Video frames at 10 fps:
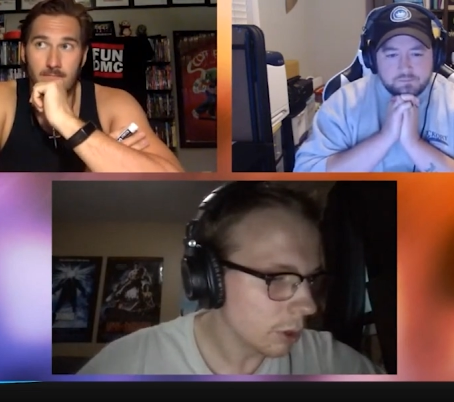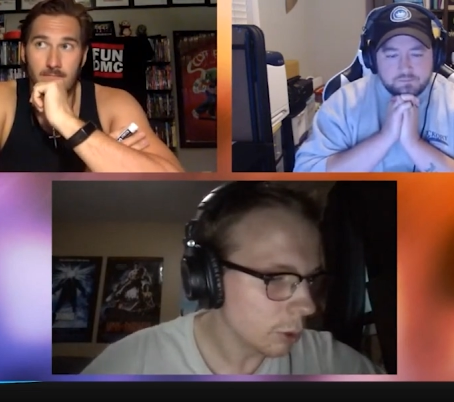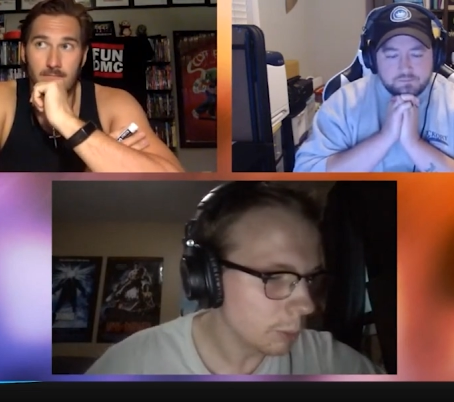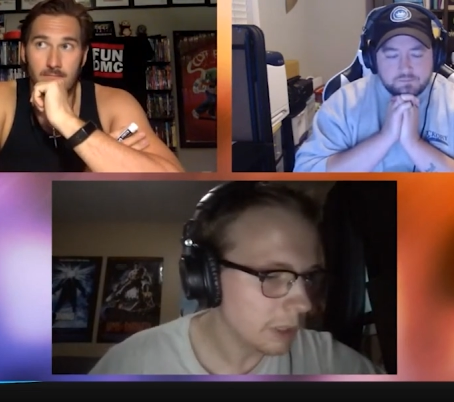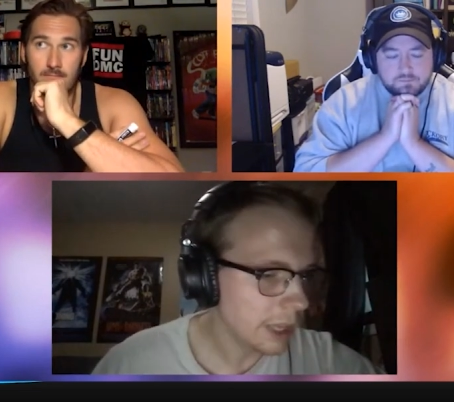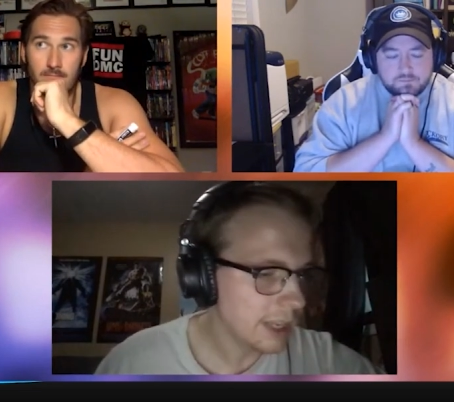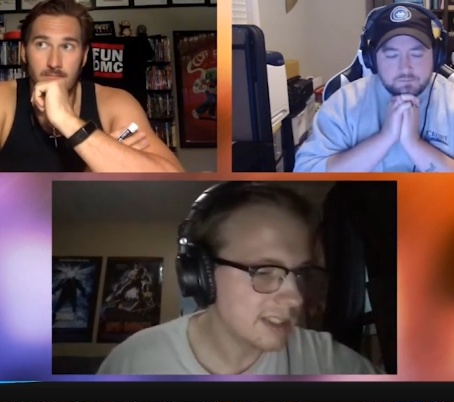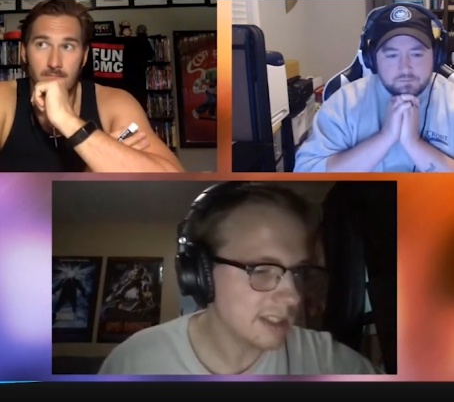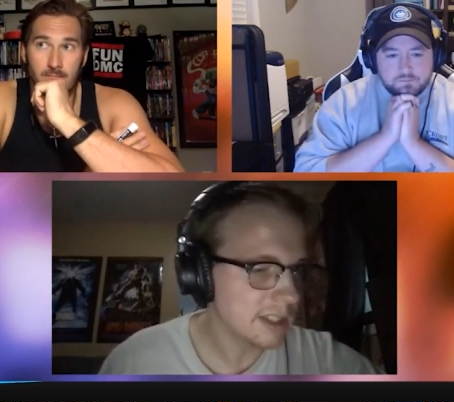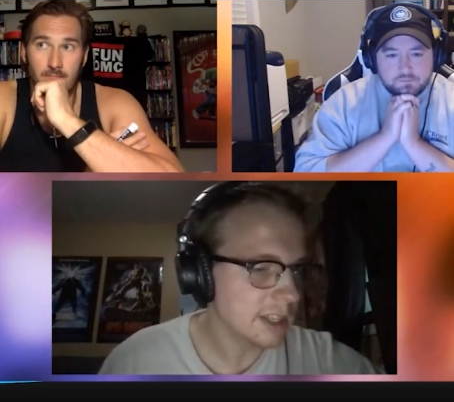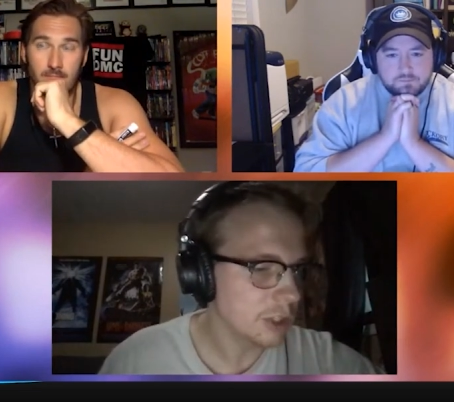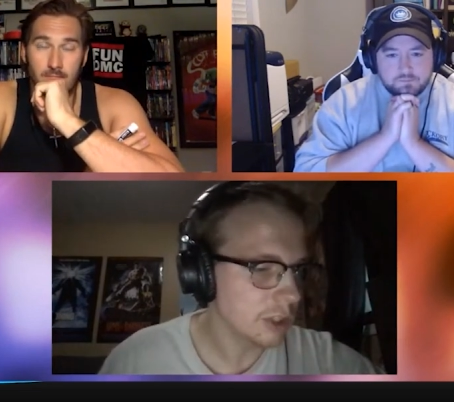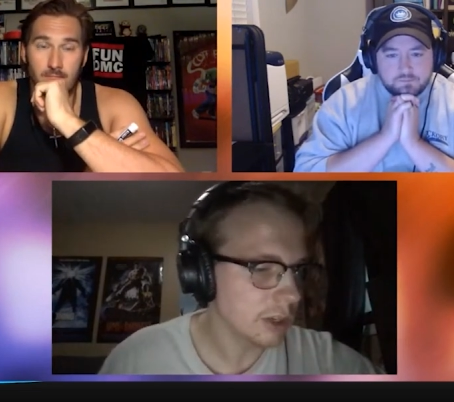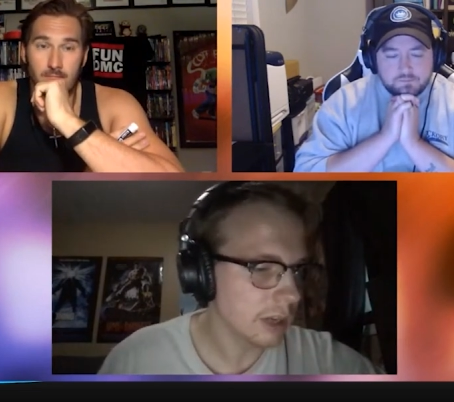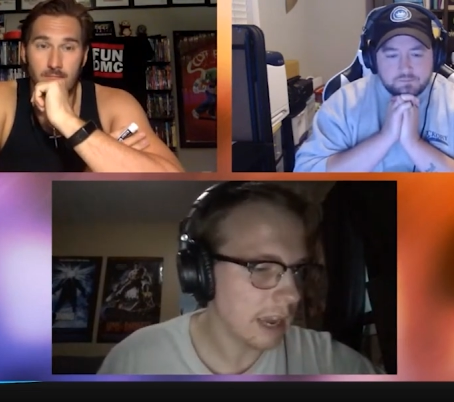Speaker 1: Who plays the
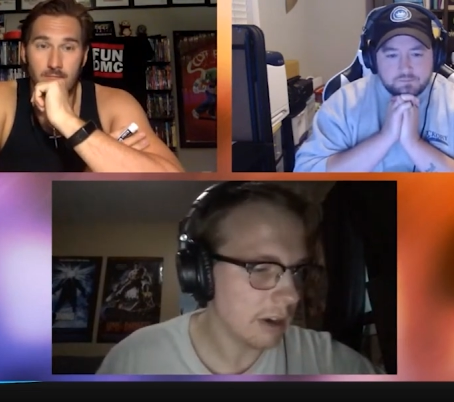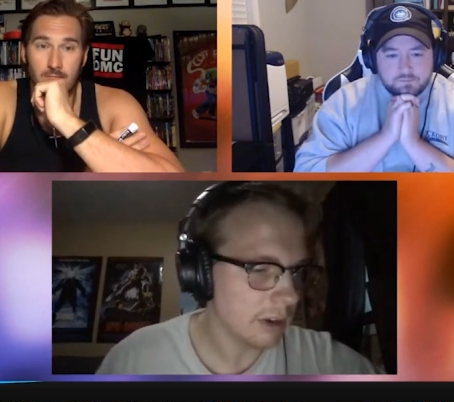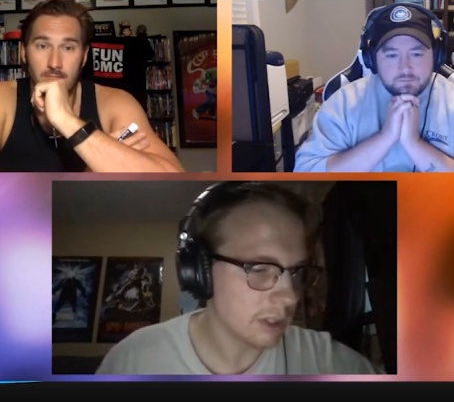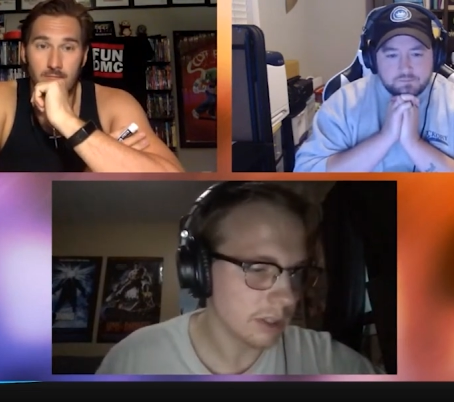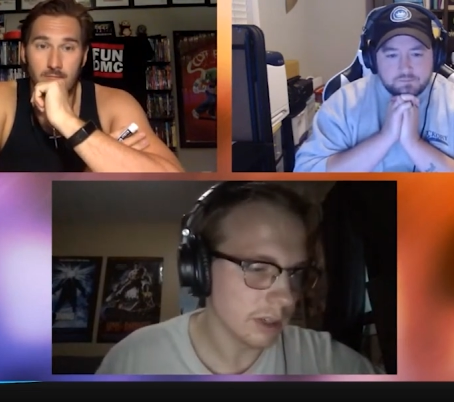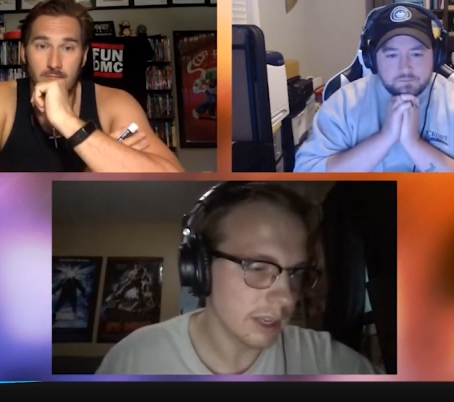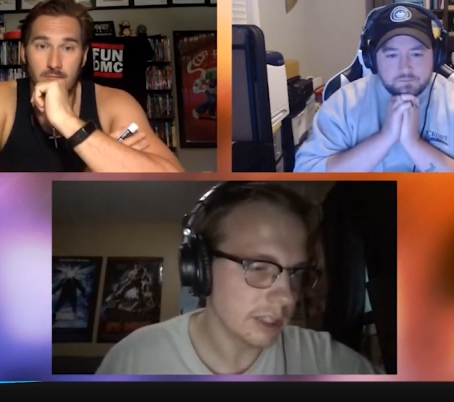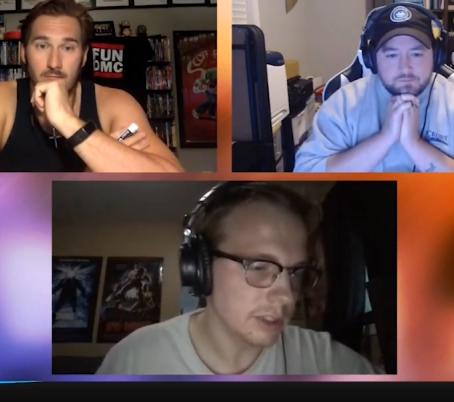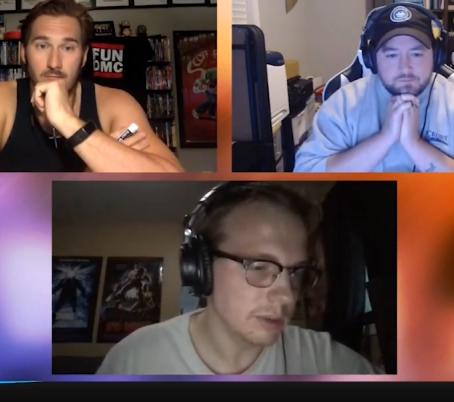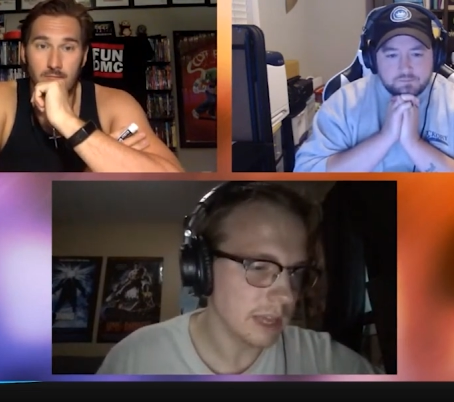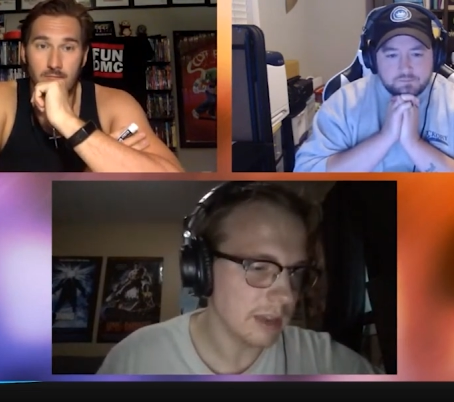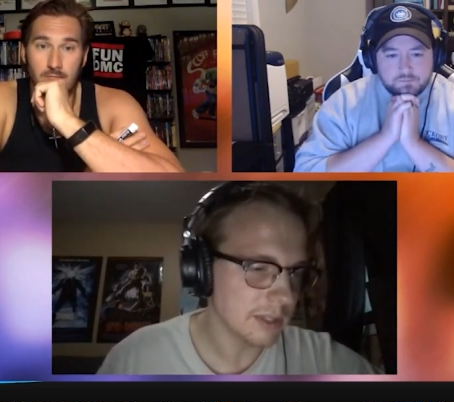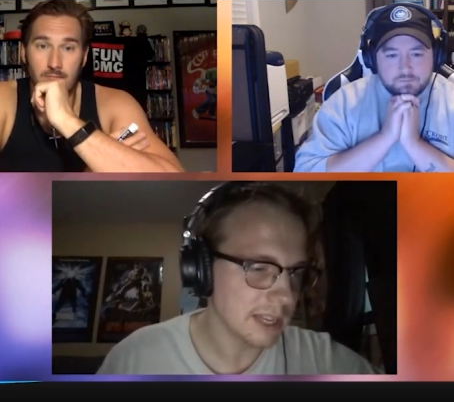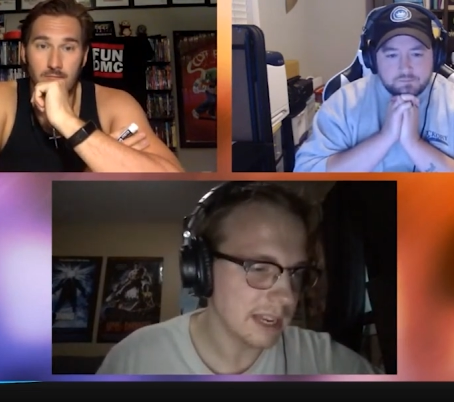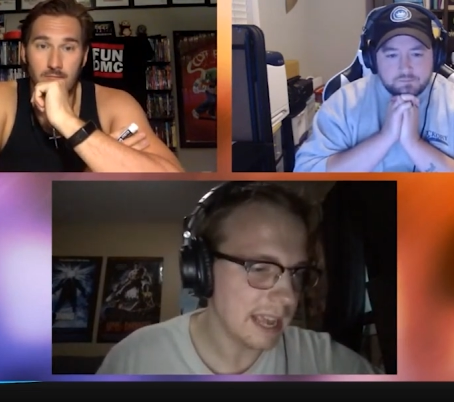titular character in
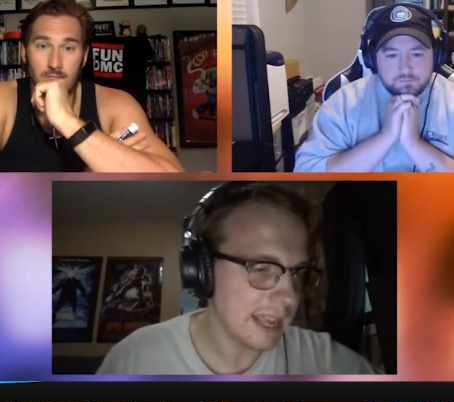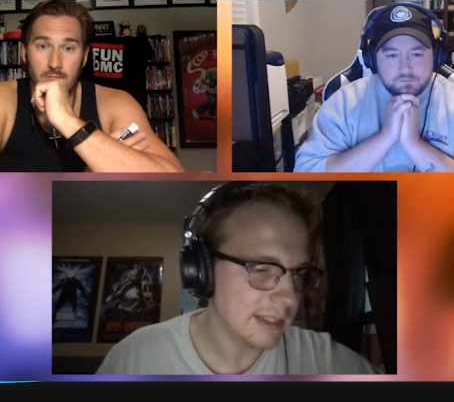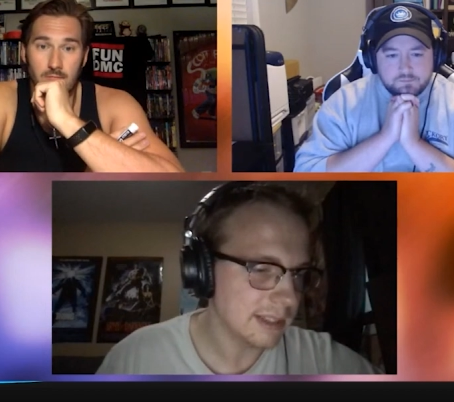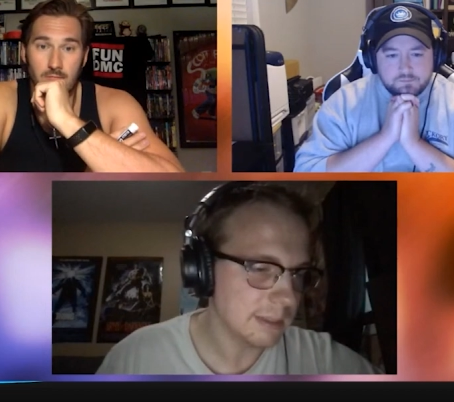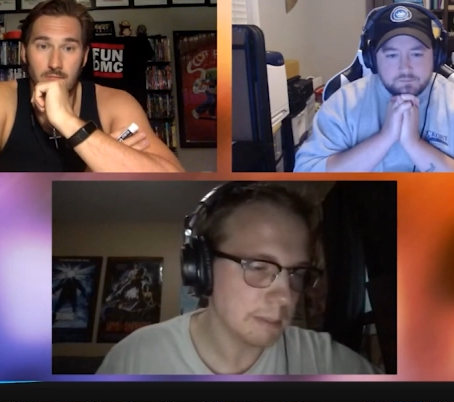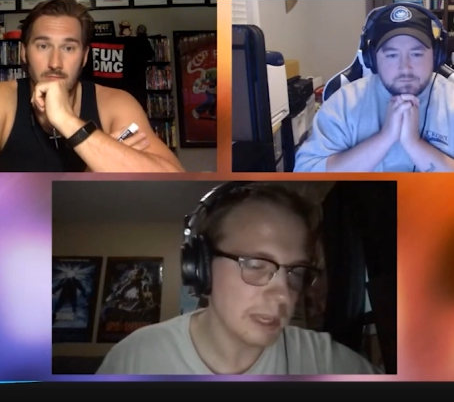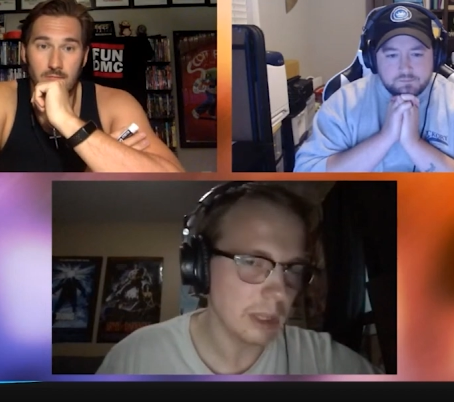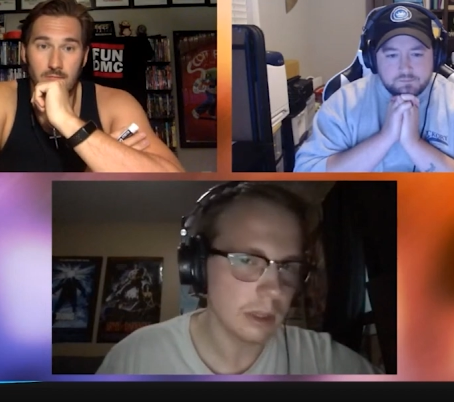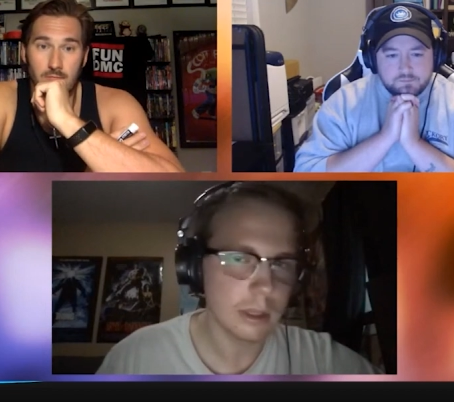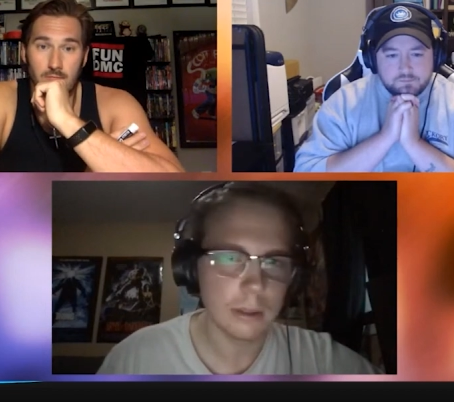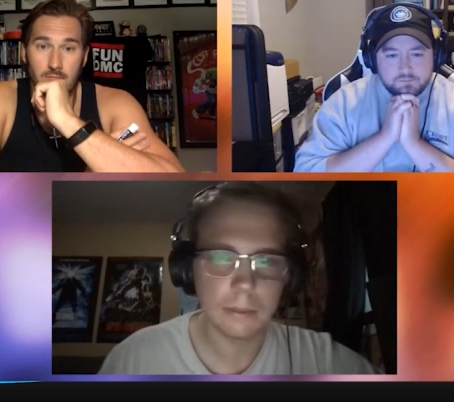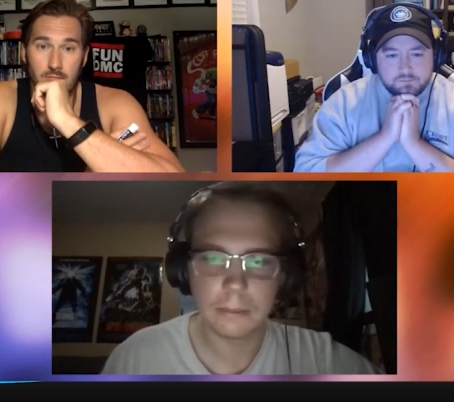2008's Milk?